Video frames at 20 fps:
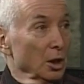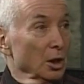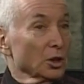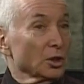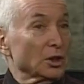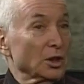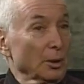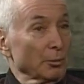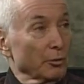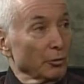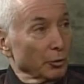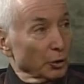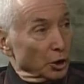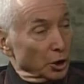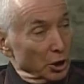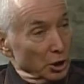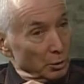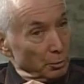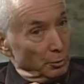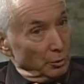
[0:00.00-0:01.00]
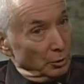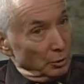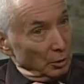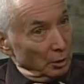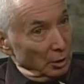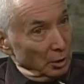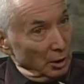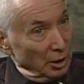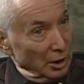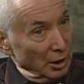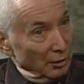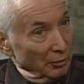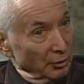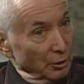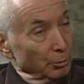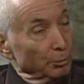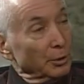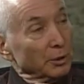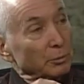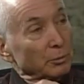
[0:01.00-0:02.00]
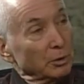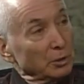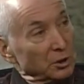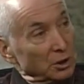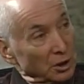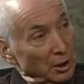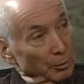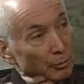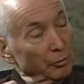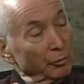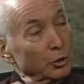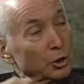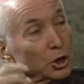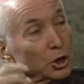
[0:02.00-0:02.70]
Some of which he's been given, but some of which